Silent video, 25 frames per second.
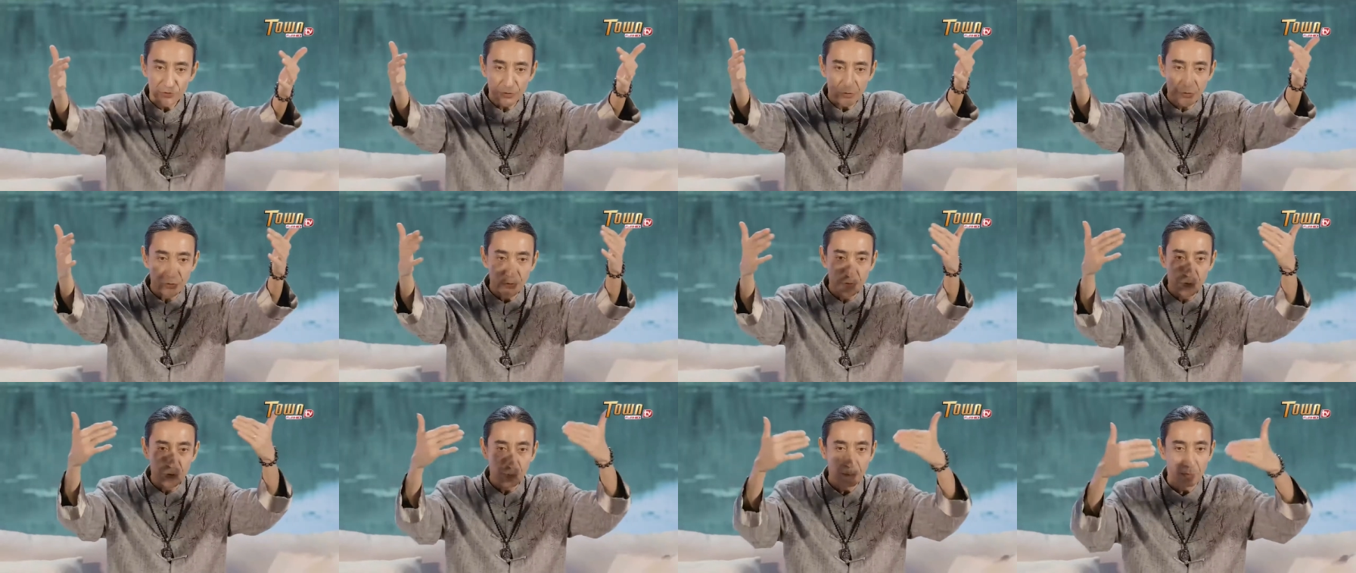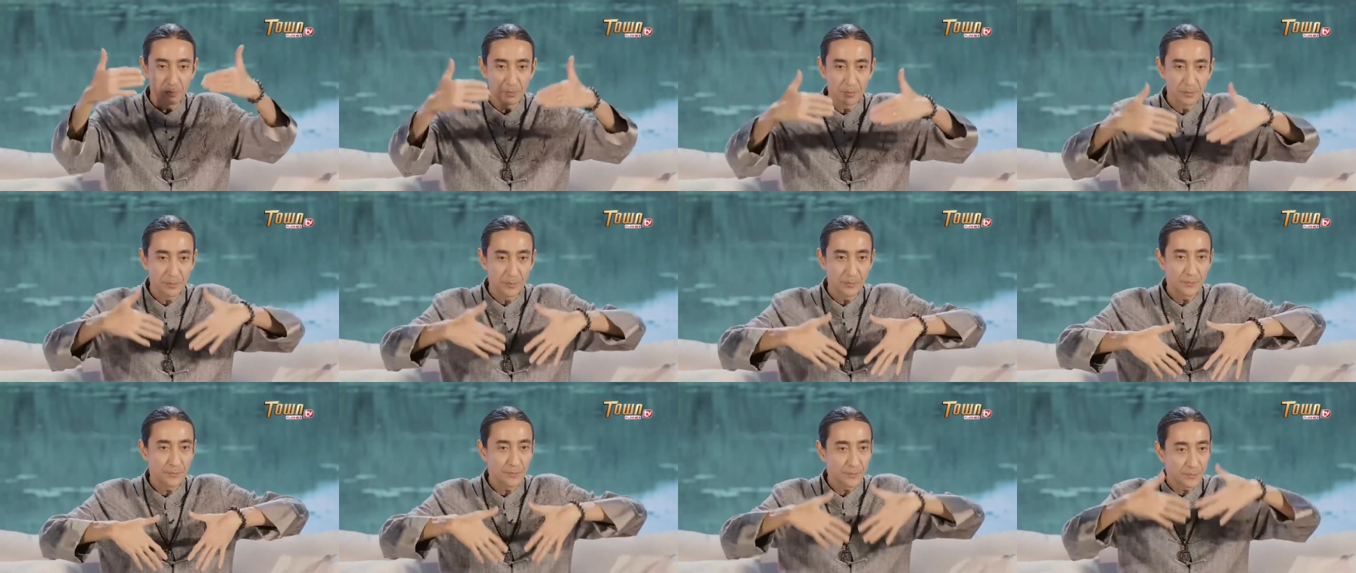to
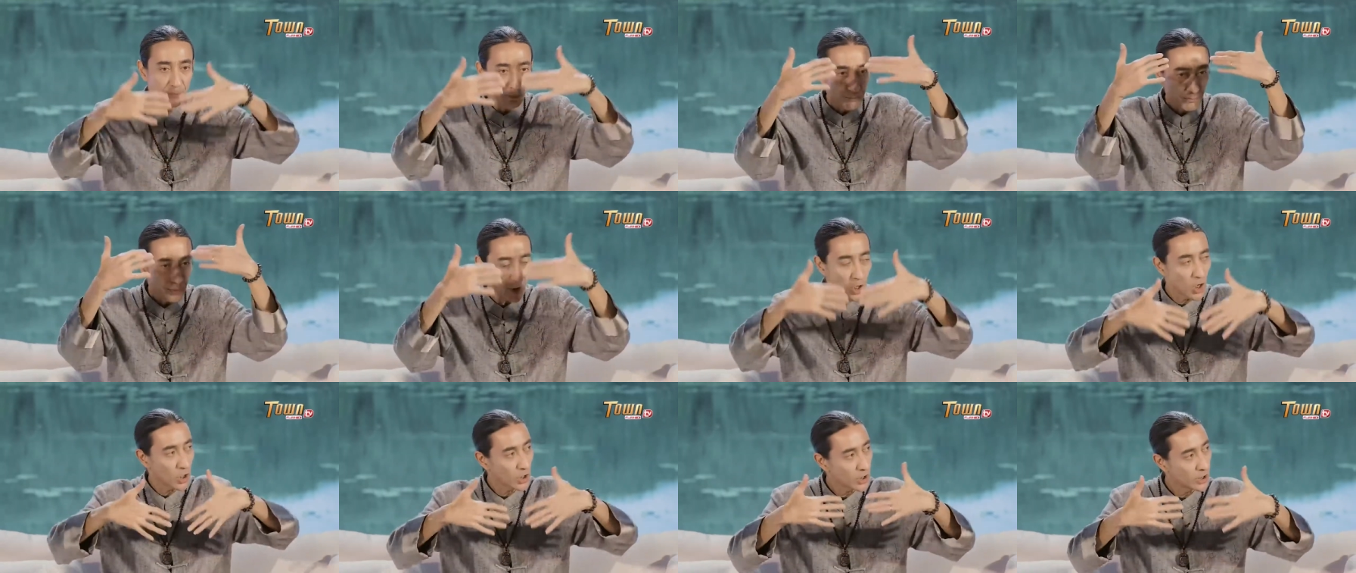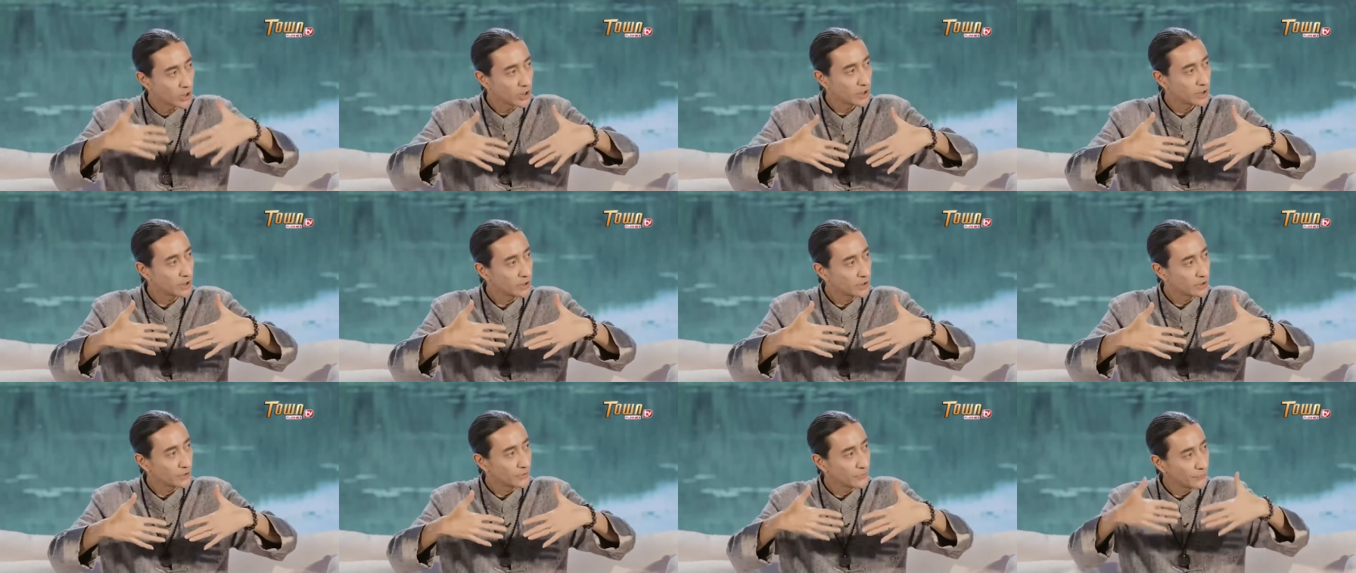block
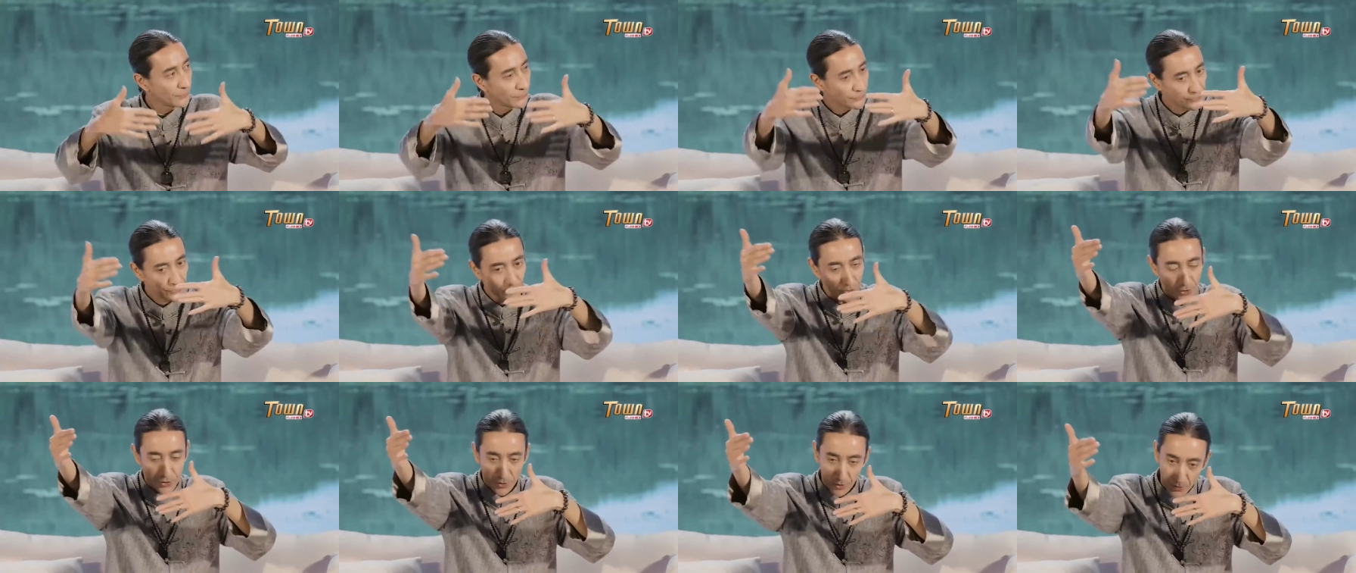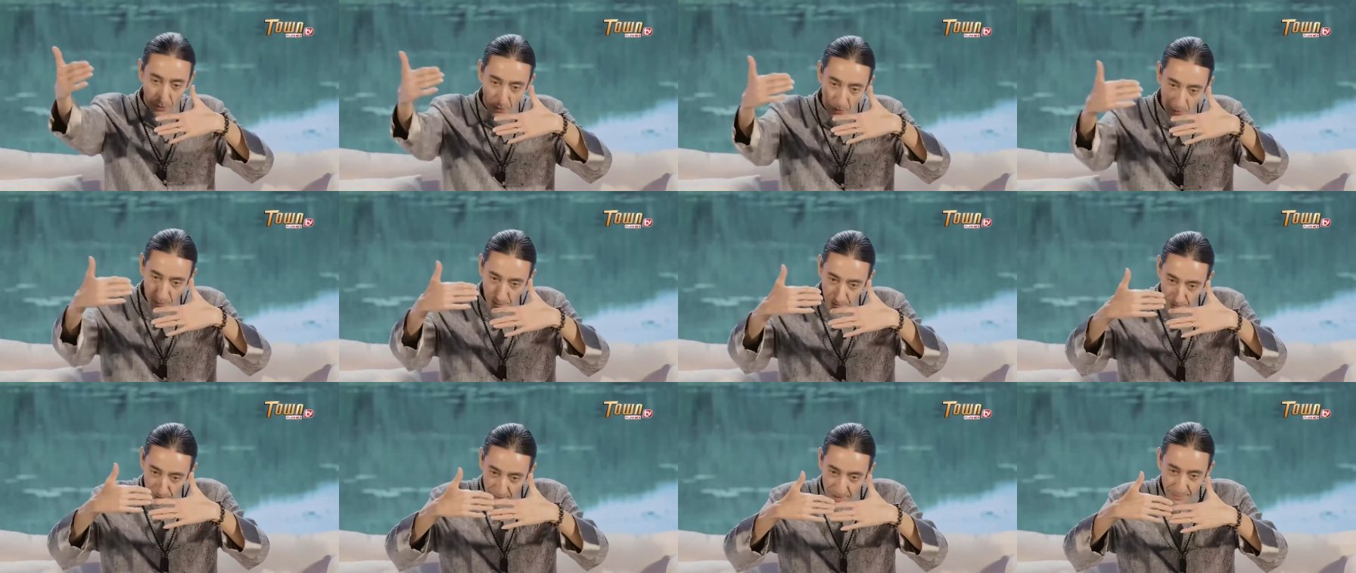the
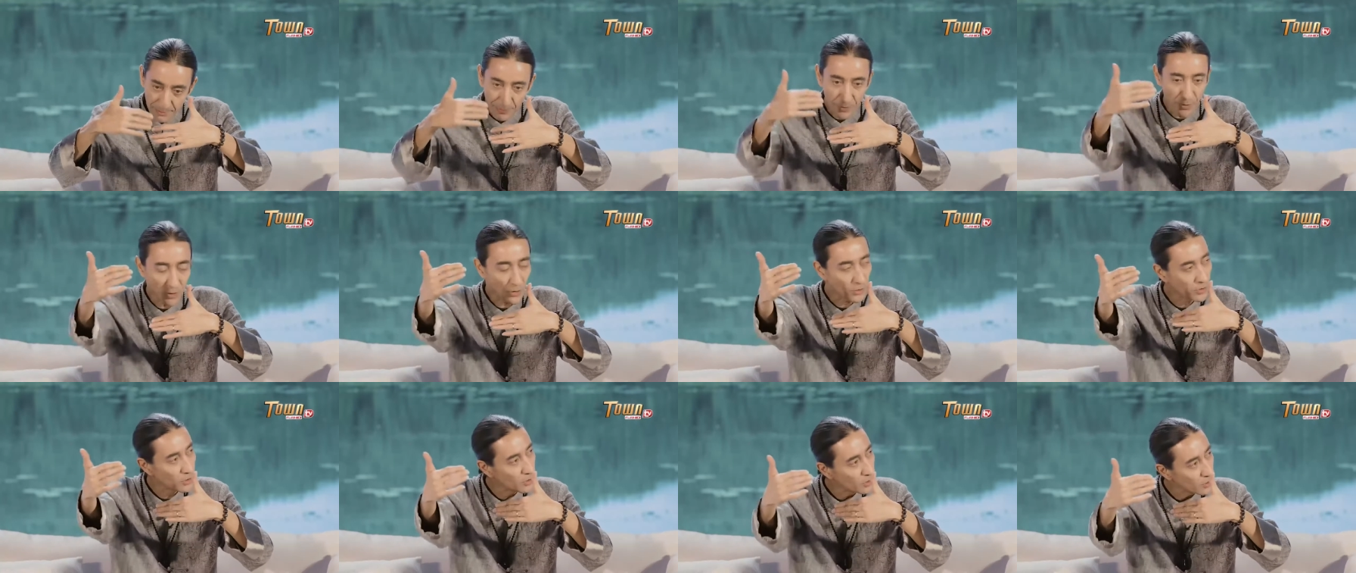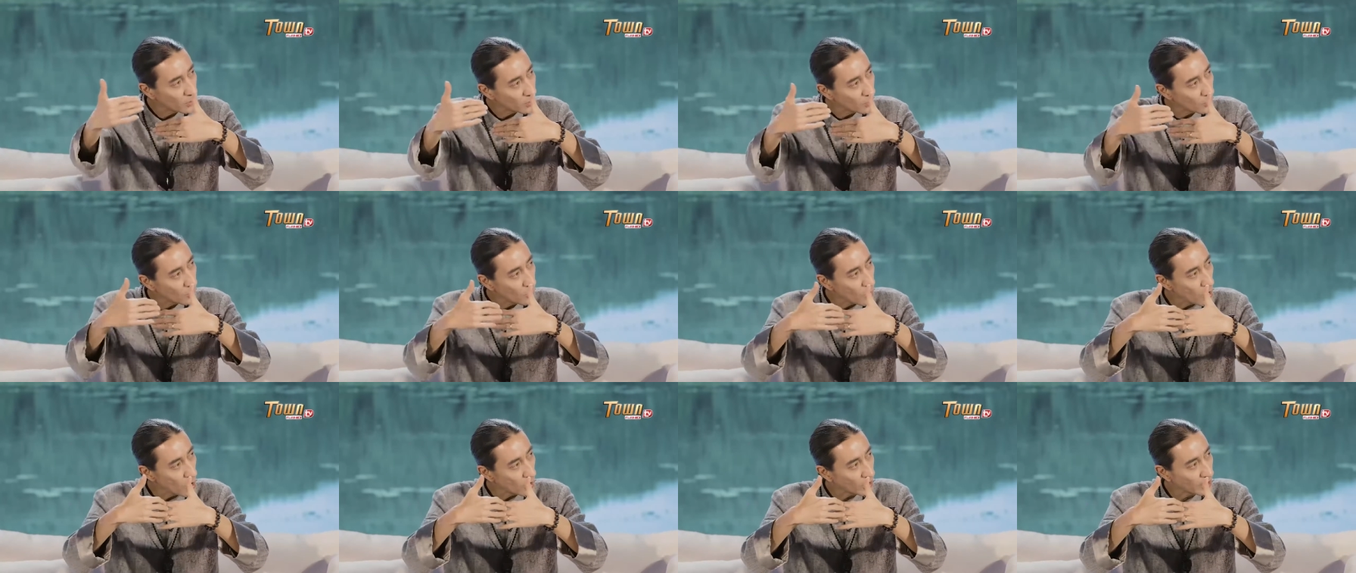people
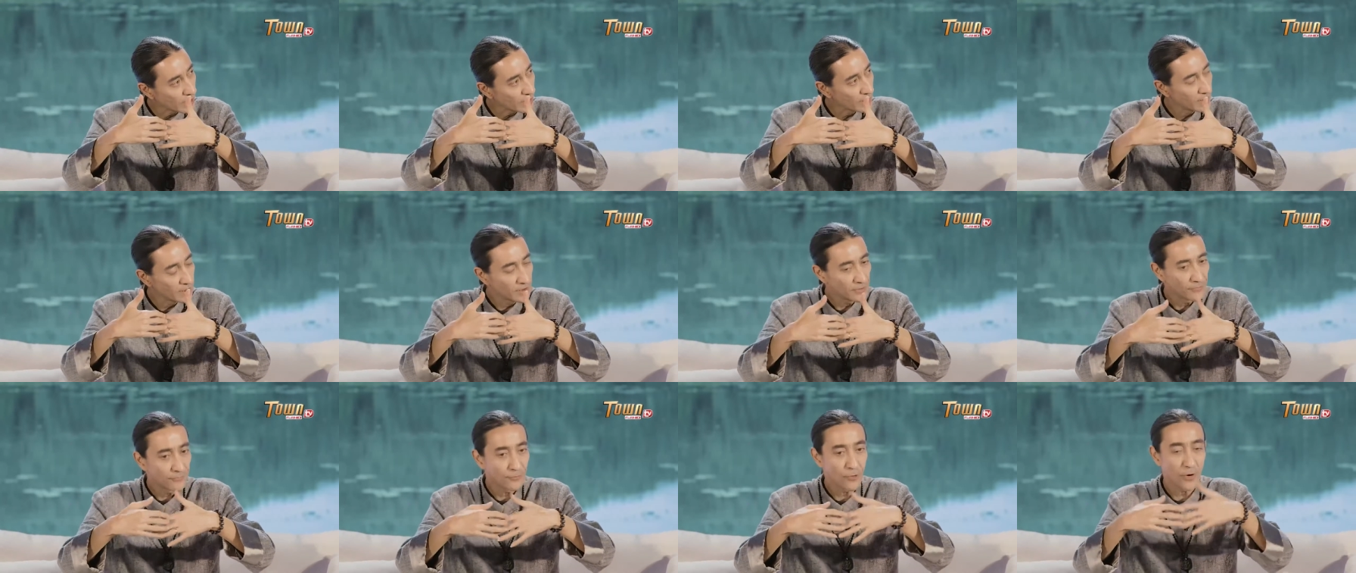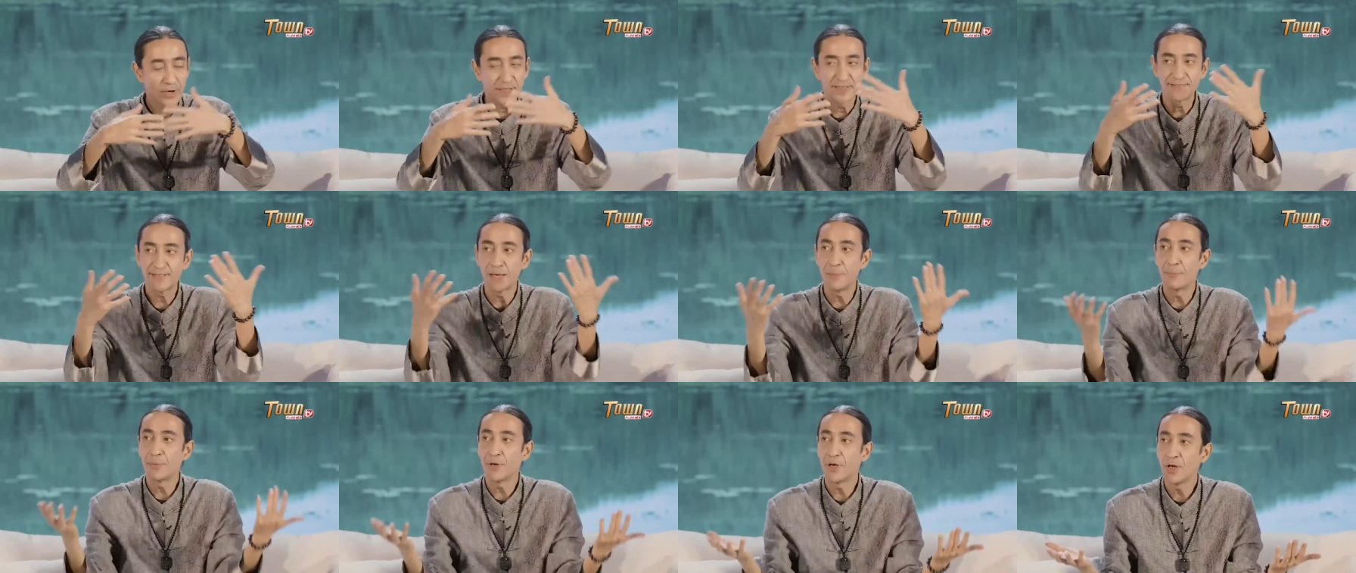walk for
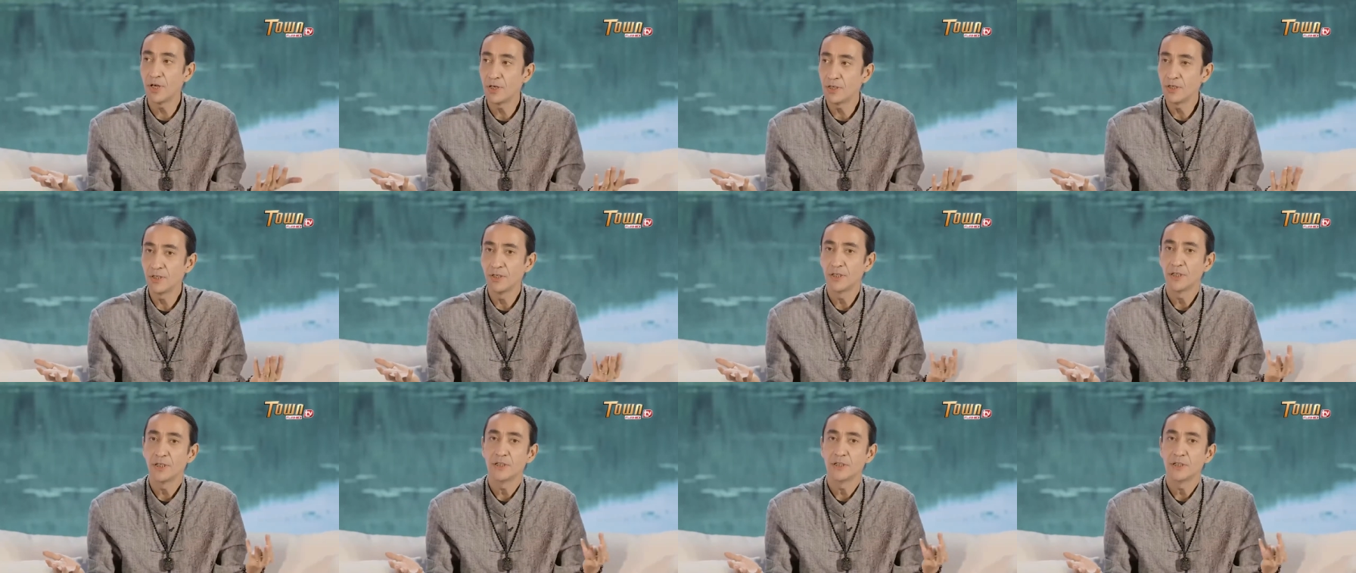example